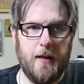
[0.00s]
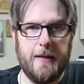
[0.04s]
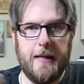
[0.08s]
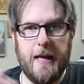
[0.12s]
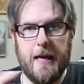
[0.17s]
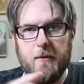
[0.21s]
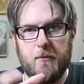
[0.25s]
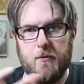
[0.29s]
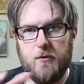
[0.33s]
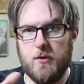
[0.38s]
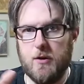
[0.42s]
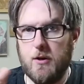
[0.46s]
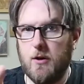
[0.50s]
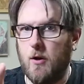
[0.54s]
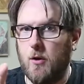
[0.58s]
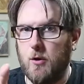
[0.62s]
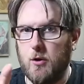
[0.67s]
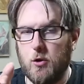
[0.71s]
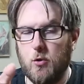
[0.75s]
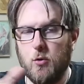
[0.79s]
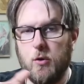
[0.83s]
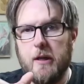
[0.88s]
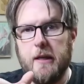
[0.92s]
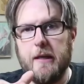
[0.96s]
And they, you know,
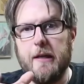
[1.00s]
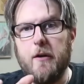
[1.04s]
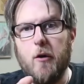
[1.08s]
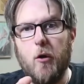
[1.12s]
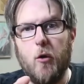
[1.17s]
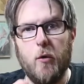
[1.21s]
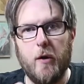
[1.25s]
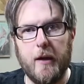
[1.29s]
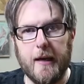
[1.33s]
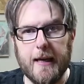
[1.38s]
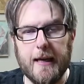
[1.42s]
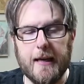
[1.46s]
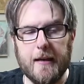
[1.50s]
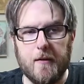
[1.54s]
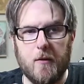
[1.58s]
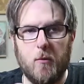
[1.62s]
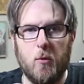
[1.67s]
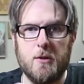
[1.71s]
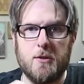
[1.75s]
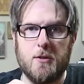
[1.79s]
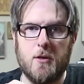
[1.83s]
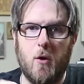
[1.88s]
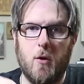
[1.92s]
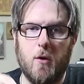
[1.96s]
you can go get
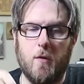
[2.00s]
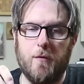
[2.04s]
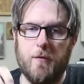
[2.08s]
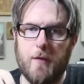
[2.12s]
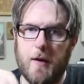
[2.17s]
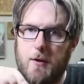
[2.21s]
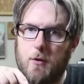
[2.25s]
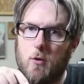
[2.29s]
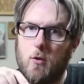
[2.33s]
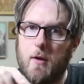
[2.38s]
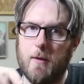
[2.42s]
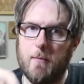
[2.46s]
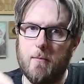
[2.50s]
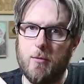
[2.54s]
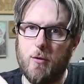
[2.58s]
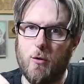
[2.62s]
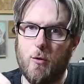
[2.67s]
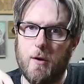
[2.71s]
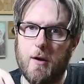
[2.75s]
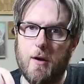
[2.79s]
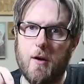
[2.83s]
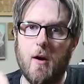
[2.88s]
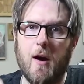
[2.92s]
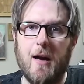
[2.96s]
what's called a federal
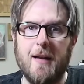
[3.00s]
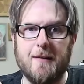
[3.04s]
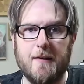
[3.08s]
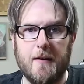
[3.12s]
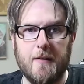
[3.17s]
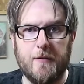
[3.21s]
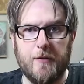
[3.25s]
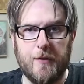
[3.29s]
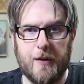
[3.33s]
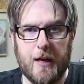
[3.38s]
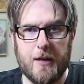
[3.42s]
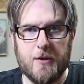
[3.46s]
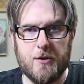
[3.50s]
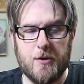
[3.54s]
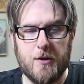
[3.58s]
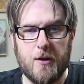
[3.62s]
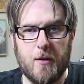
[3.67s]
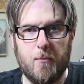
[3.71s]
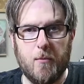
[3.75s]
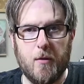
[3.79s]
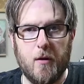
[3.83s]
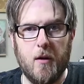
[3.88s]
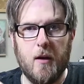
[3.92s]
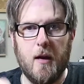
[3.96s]
employer identification
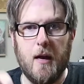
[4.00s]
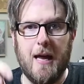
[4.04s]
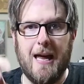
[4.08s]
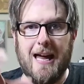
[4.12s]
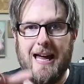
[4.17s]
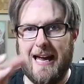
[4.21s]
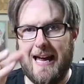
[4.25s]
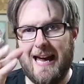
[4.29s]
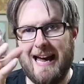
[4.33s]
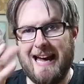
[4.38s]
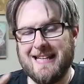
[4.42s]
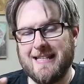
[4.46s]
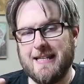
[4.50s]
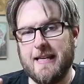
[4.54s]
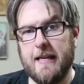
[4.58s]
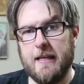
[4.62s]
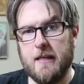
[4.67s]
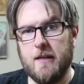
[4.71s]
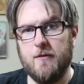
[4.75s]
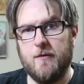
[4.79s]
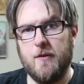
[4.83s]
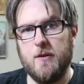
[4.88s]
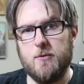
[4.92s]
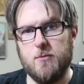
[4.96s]
number as an
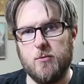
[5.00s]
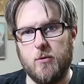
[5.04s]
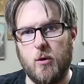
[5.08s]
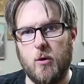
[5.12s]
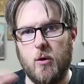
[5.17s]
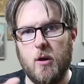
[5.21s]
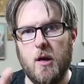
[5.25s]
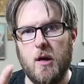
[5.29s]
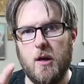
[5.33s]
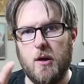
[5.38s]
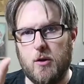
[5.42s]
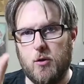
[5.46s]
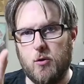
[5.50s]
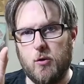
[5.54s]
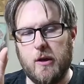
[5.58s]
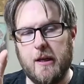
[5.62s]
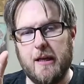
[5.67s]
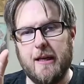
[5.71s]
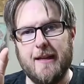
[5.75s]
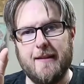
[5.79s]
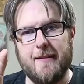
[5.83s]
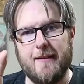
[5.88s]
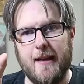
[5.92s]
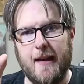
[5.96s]
individual. You
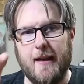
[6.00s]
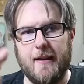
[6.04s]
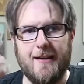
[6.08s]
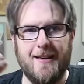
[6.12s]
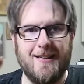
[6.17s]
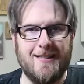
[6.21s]
can get that.